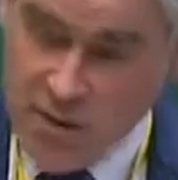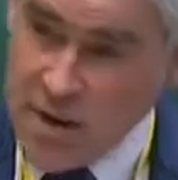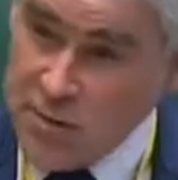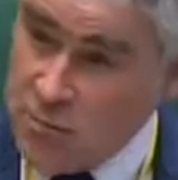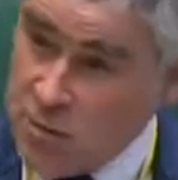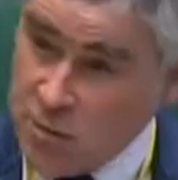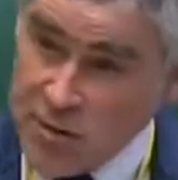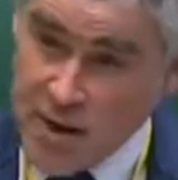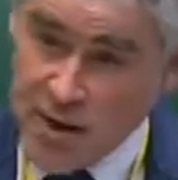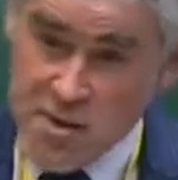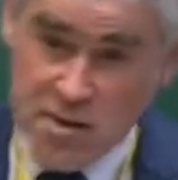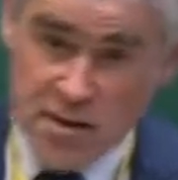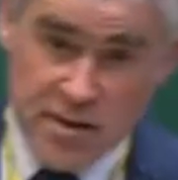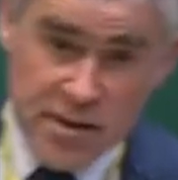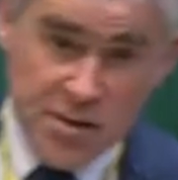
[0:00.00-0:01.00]
And we don't
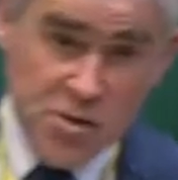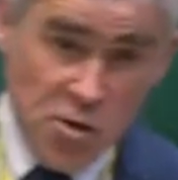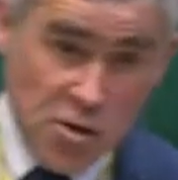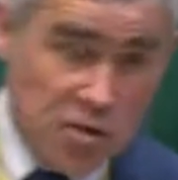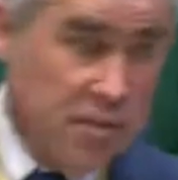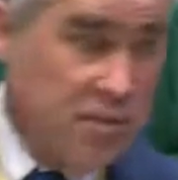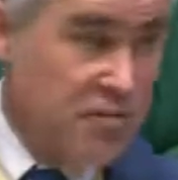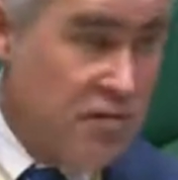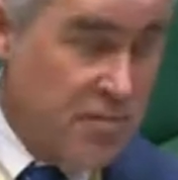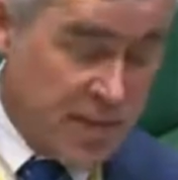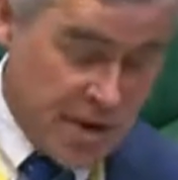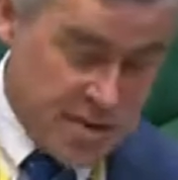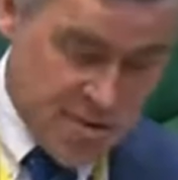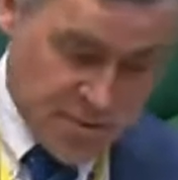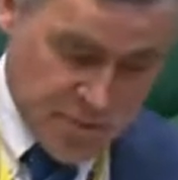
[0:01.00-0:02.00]
actually need nuclear for
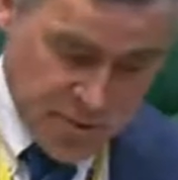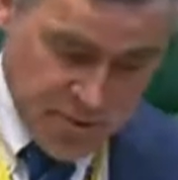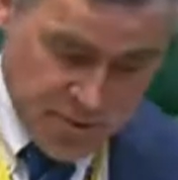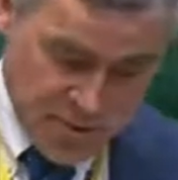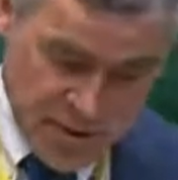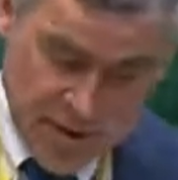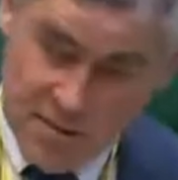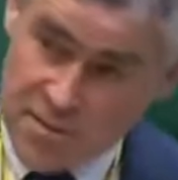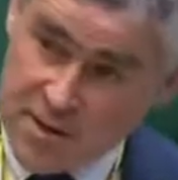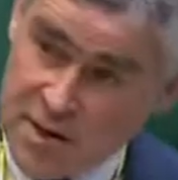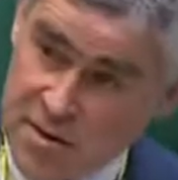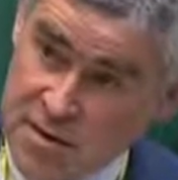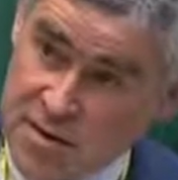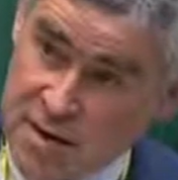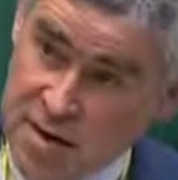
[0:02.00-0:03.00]
base load,
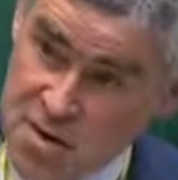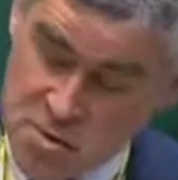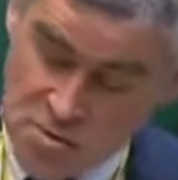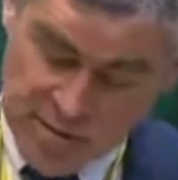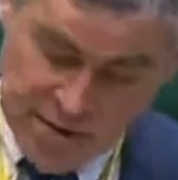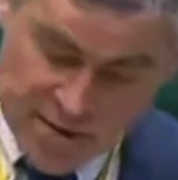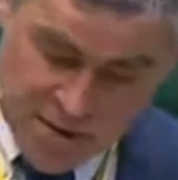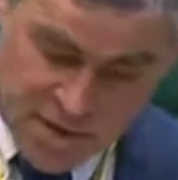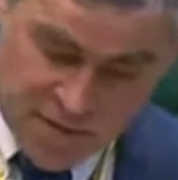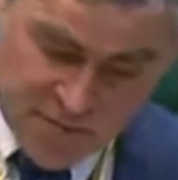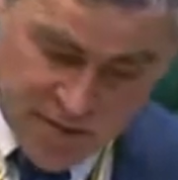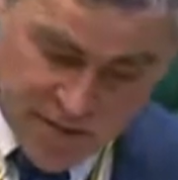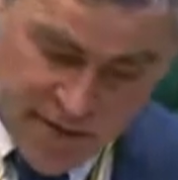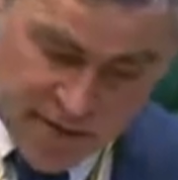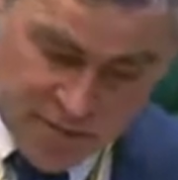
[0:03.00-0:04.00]
because the National Grid Chief
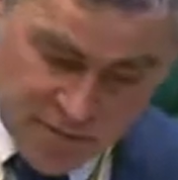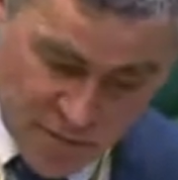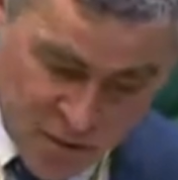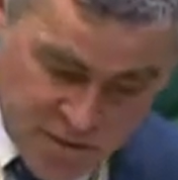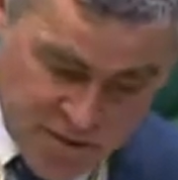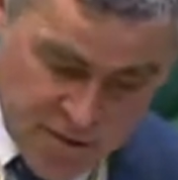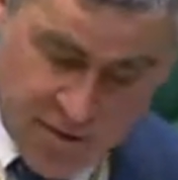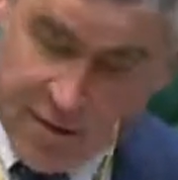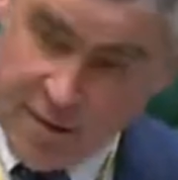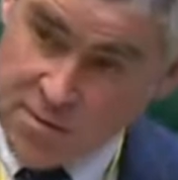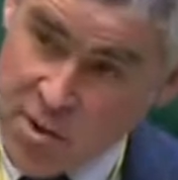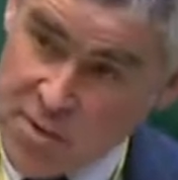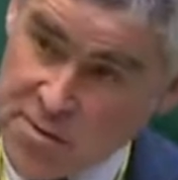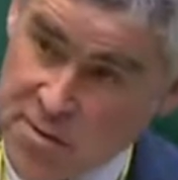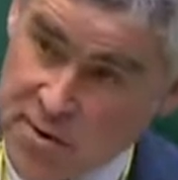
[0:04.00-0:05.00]
Executive Officer
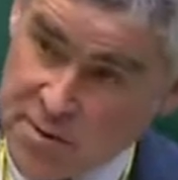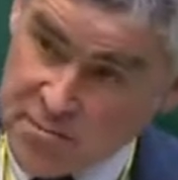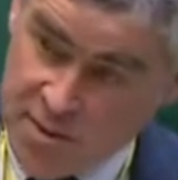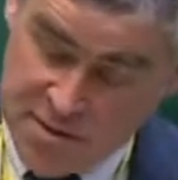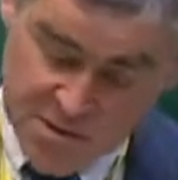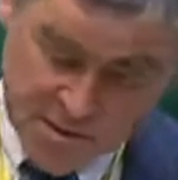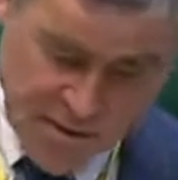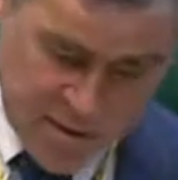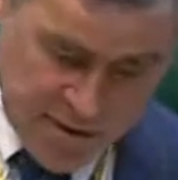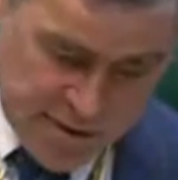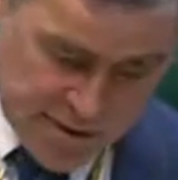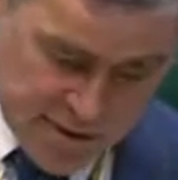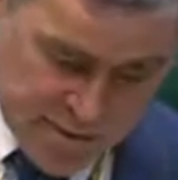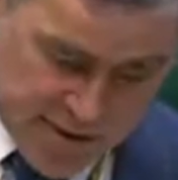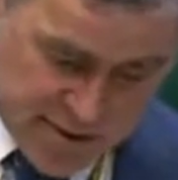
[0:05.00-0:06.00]
debunked that myth
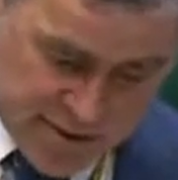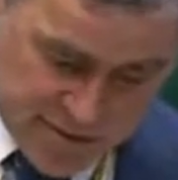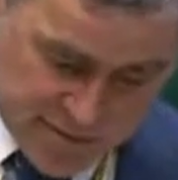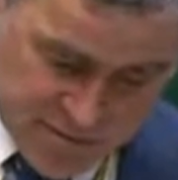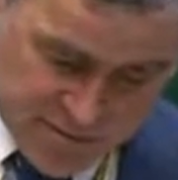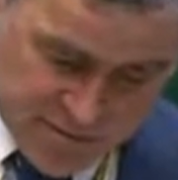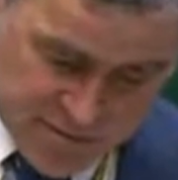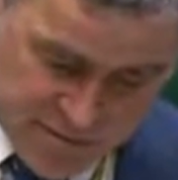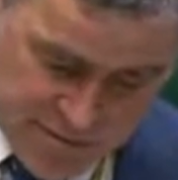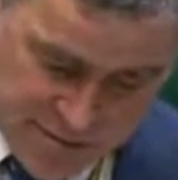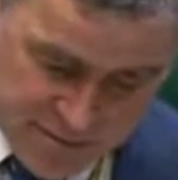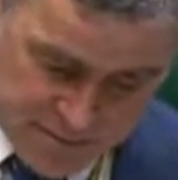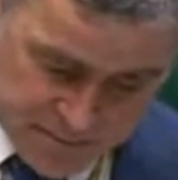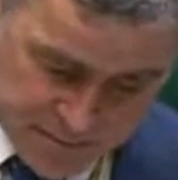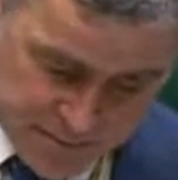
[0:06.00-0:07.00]
in
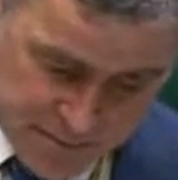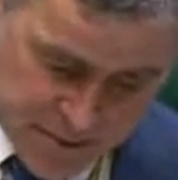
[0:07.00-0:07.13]
2015.